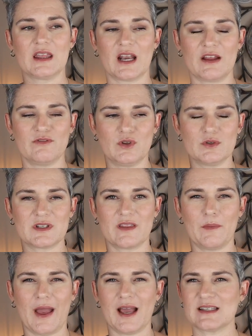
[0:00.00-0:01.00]
that I've used in
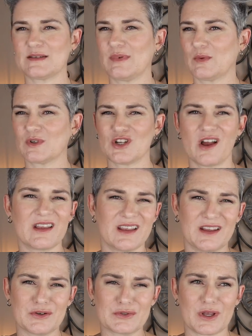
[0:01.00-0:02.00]
the past, but we're
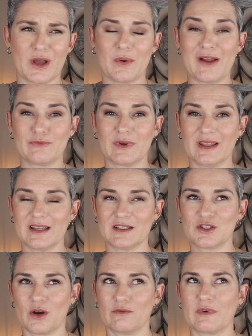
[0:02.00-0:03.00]
talking years ago. I really
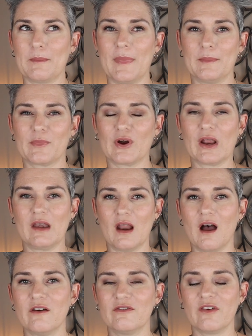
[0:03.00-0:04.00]
don't remember
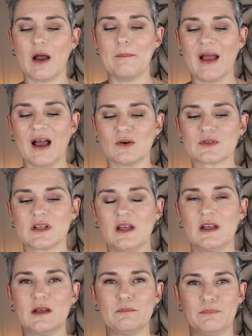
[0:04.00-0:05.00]
enough about
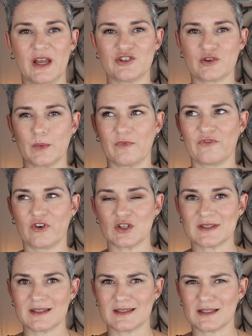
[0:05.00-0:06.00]
bedroom
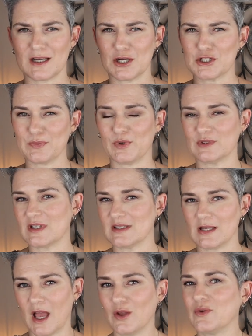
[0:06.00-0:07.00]
versus touchable to
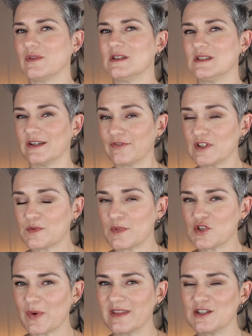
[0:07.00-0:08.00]
tell you the difference
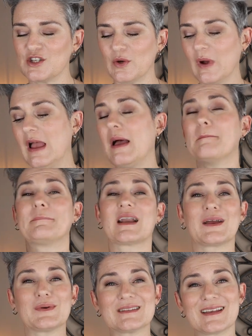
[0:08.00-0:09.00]
between the two but
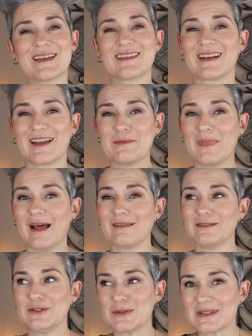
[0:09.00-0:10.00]
I will tell you that I am
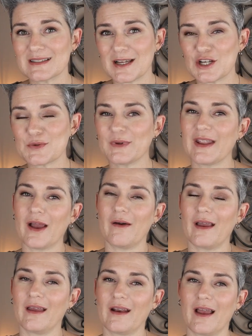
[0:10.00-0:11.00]
using touchable now
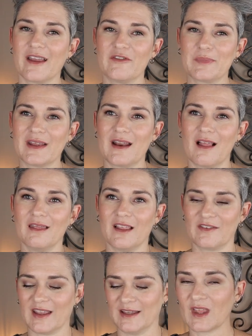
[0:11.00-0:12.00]
and I have been
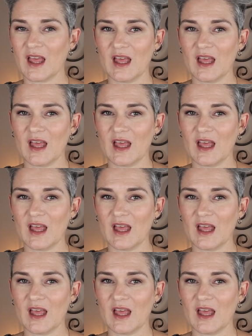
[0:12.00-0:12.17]
loving it.